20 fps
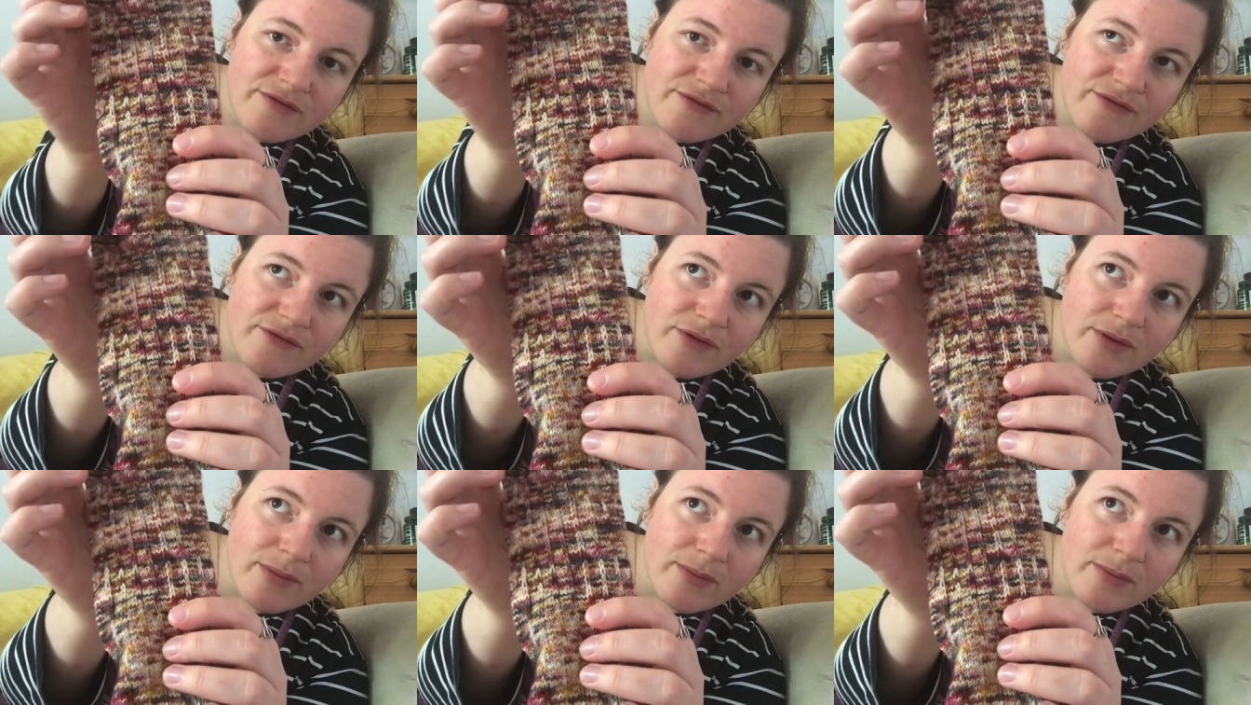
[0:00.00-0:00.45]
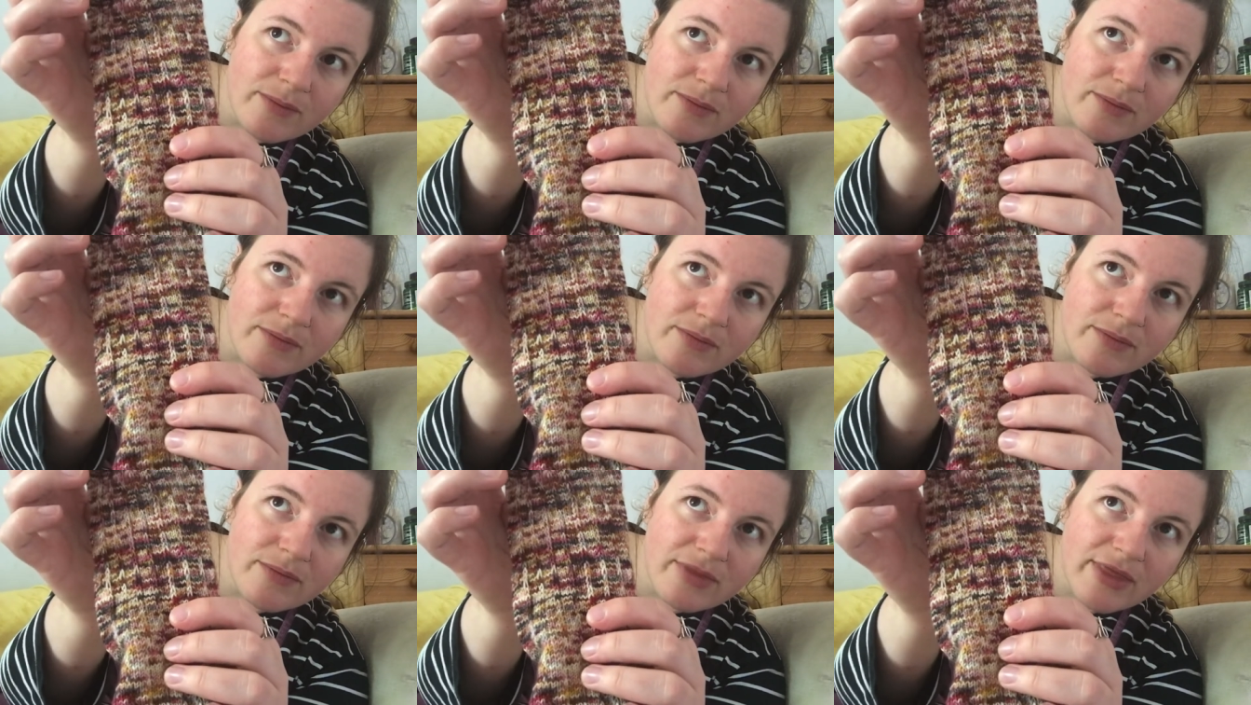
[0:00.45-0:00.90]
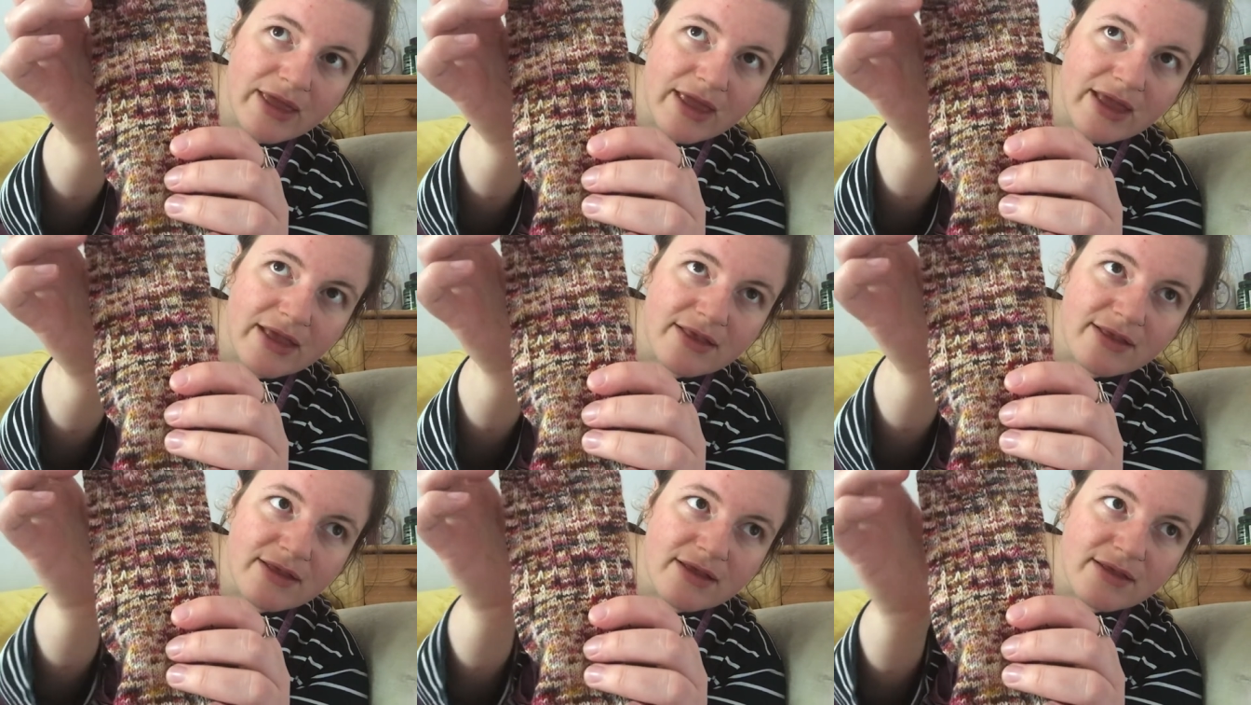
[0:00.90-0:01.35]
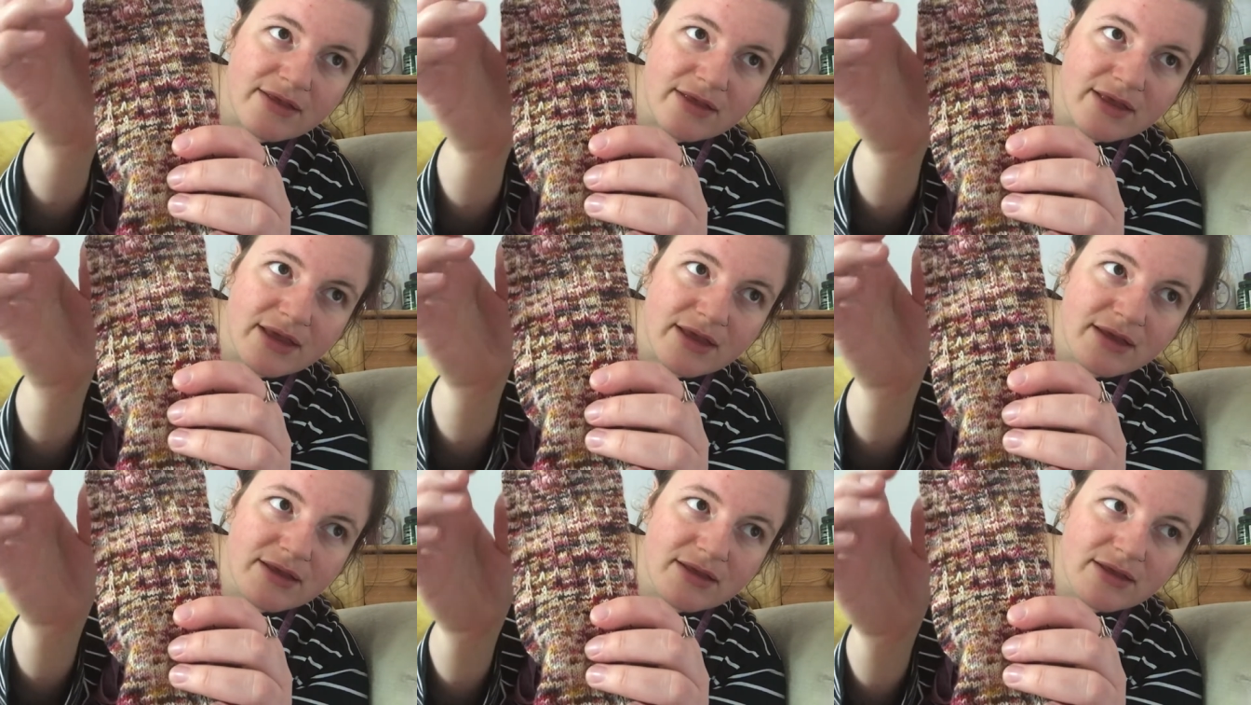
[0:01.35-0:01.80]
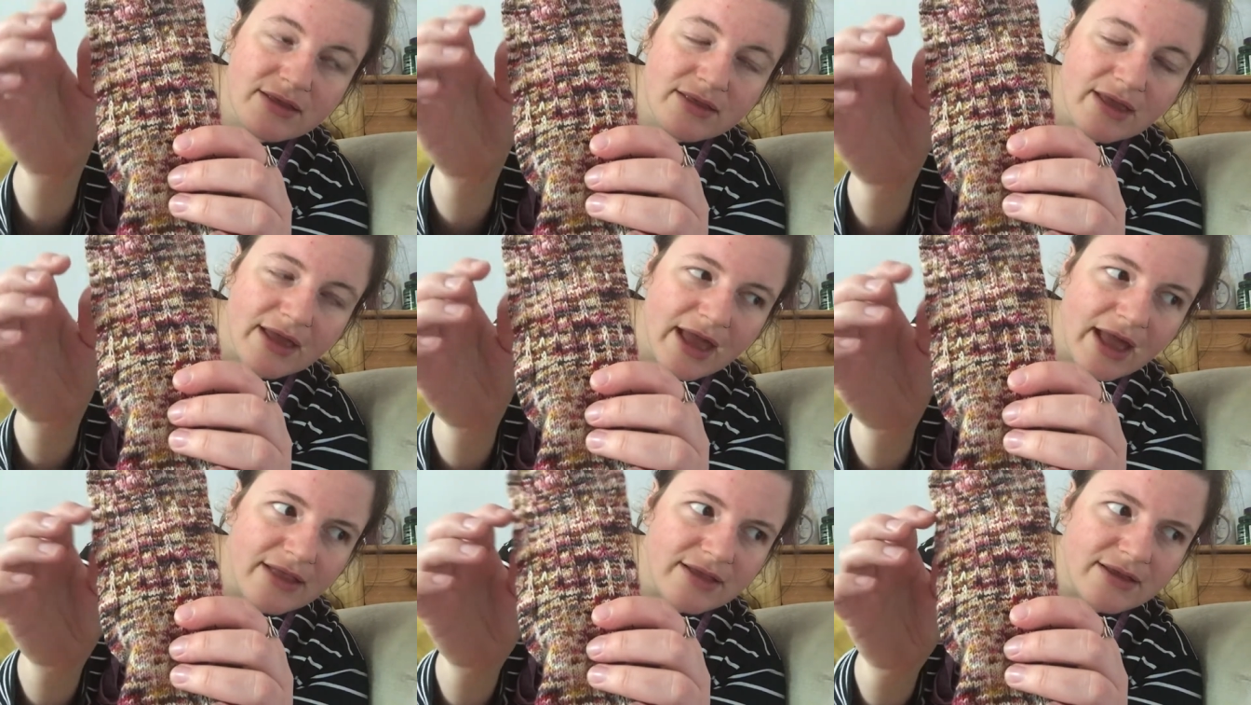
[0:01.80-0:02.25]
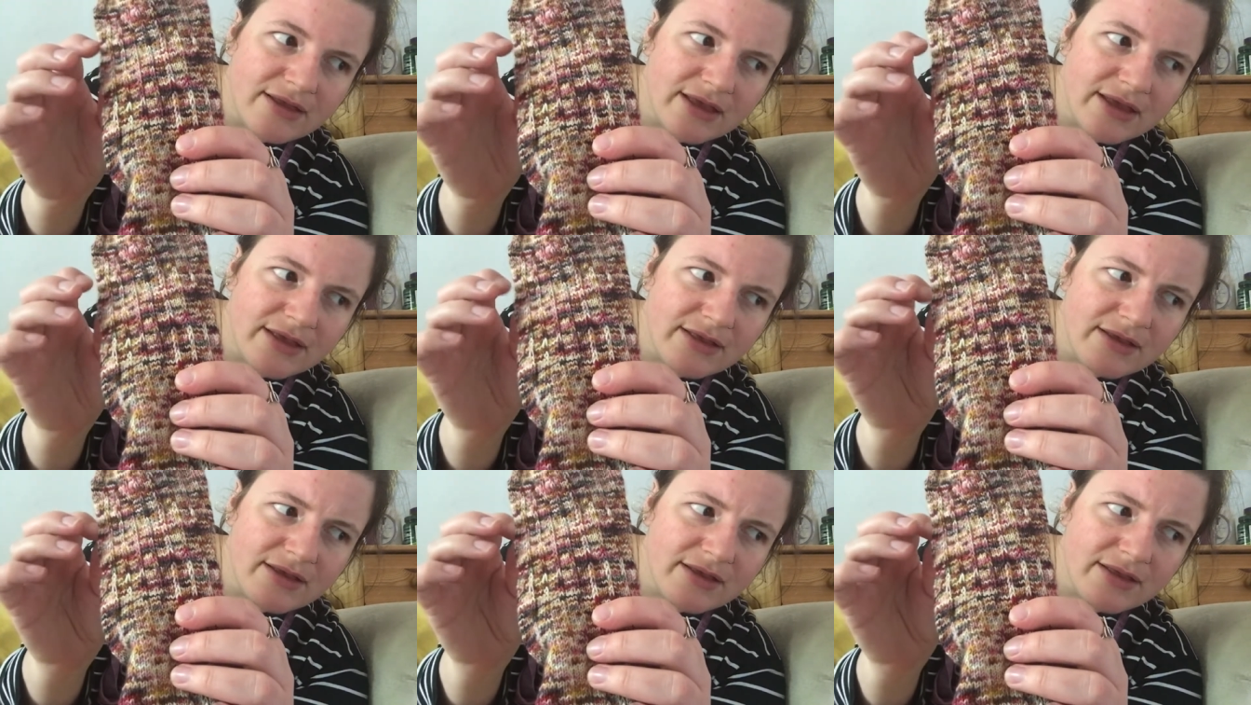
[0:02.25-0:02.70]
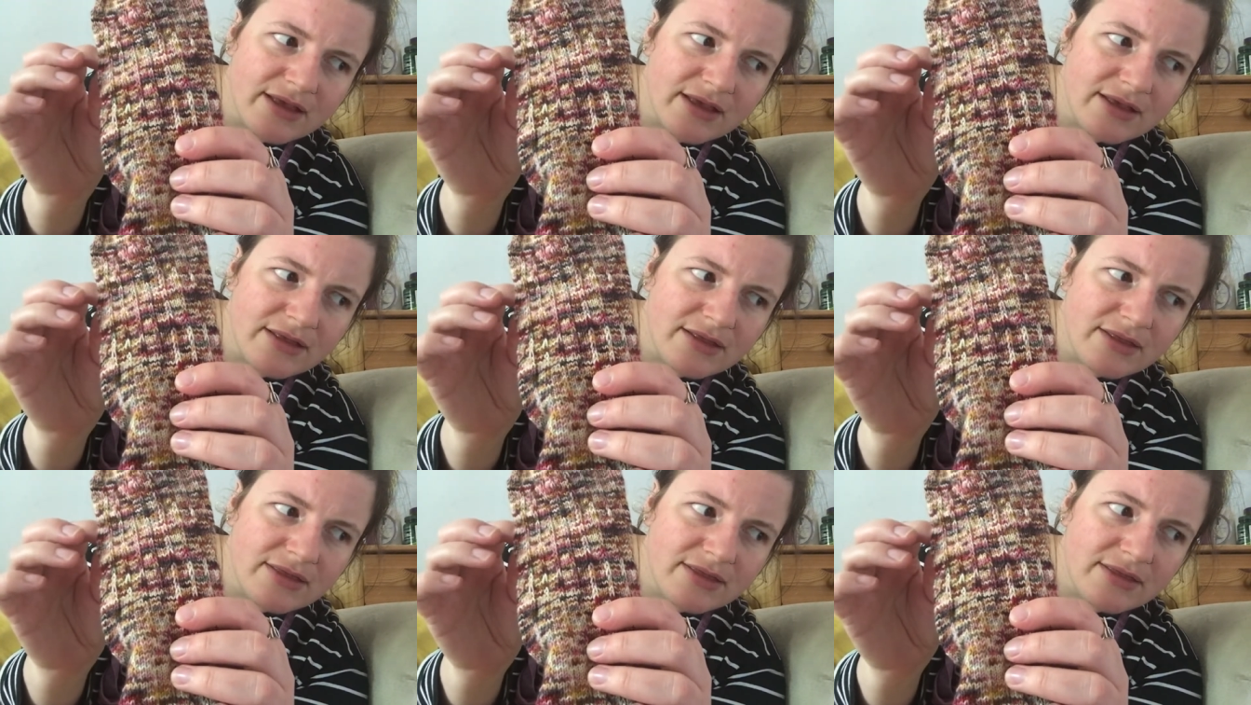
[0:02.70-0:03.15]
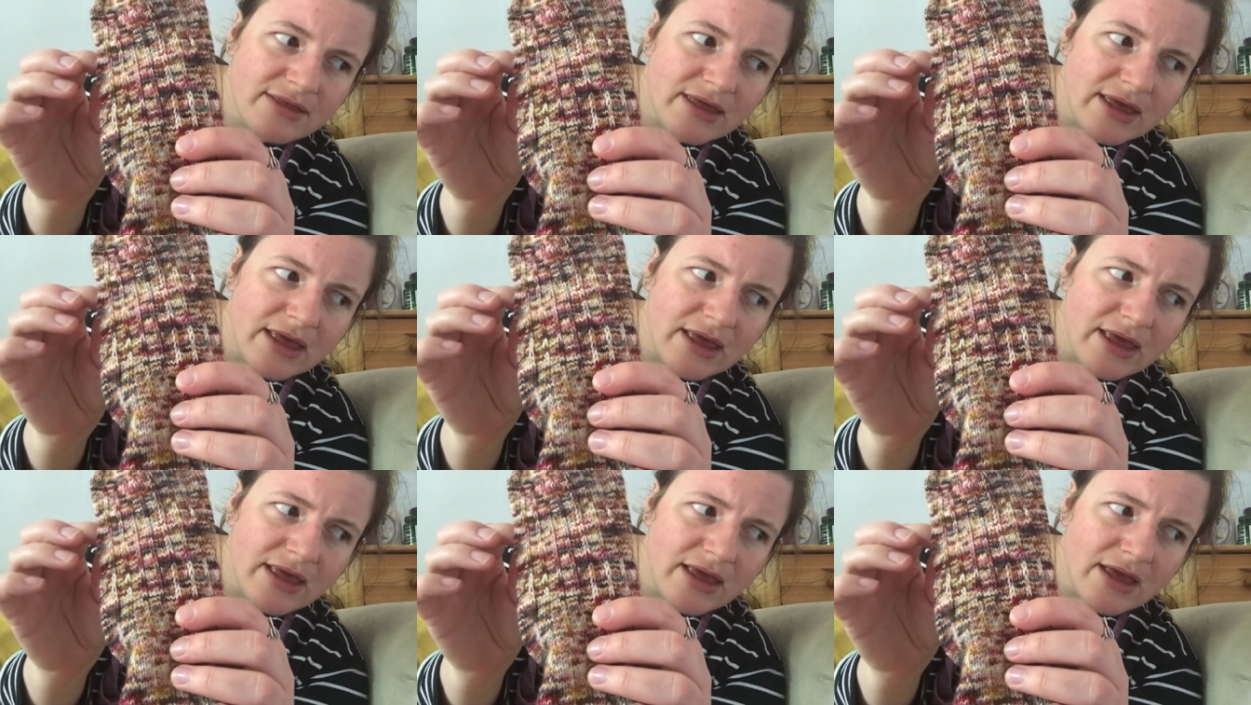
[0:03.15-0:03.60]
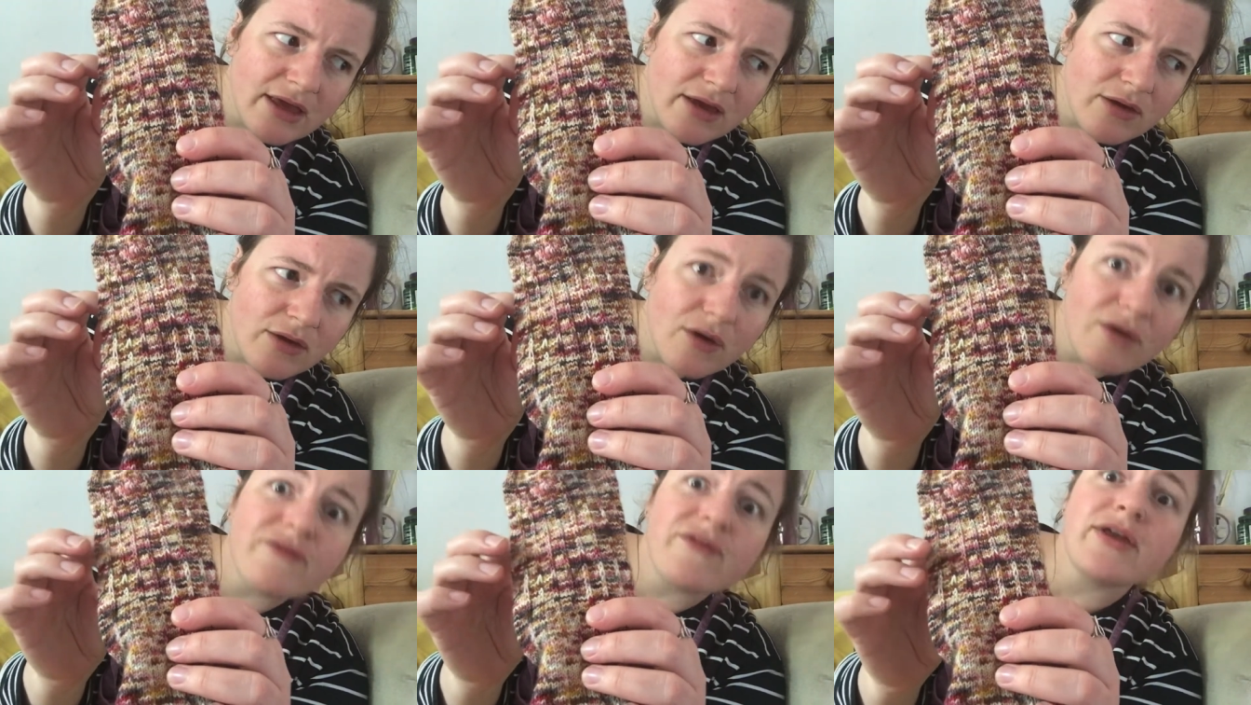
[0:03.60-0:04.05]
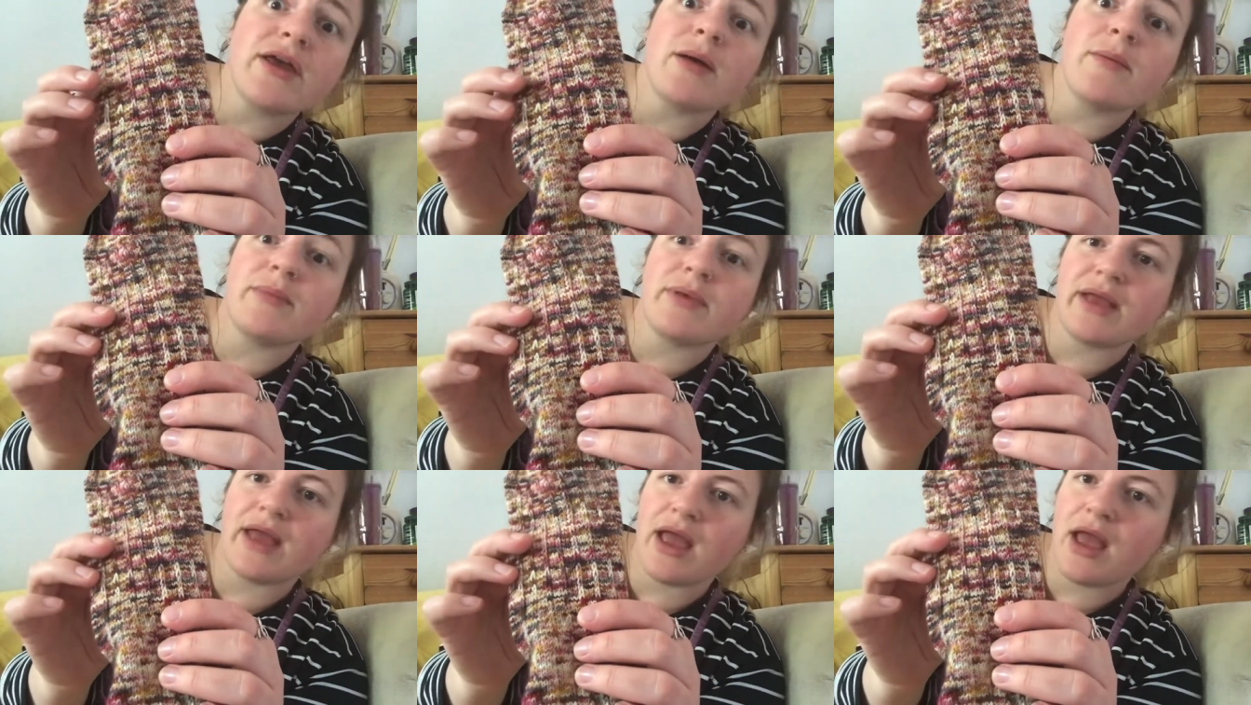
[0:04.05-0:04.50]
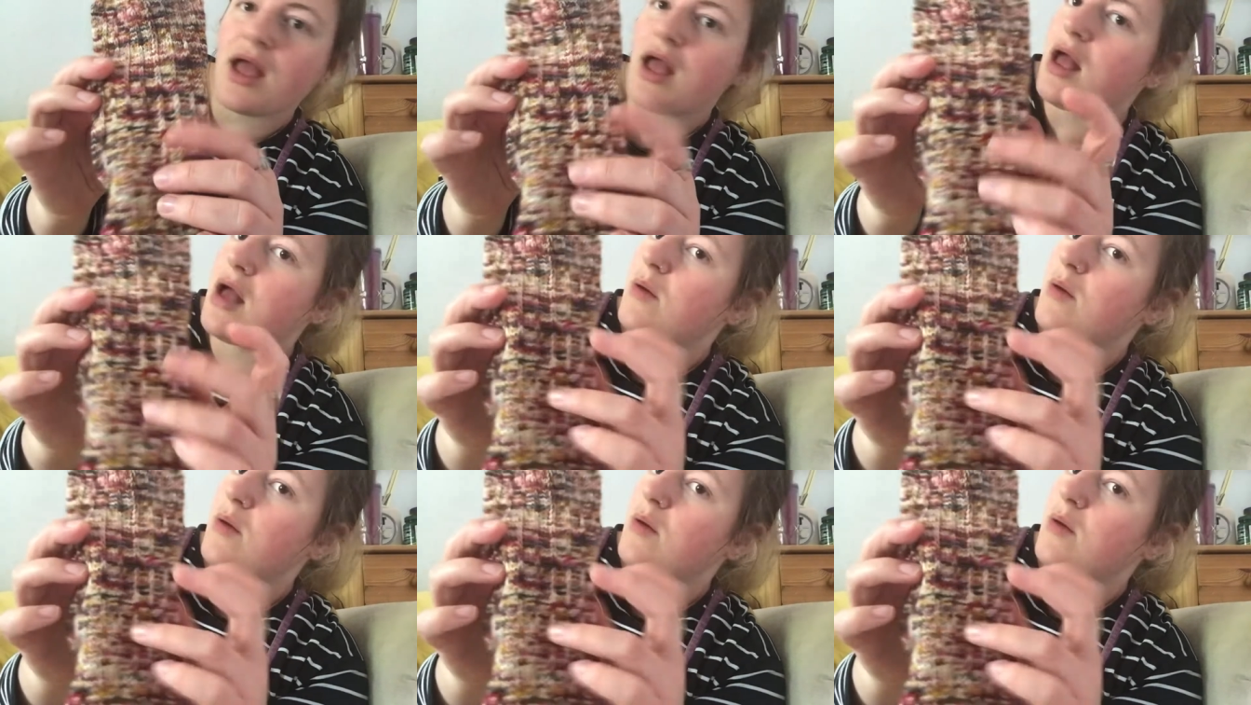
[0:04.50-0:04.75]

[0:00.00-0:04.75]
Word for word: from the East Sussex, the Kent and East Sussex Tea and Coffee Company.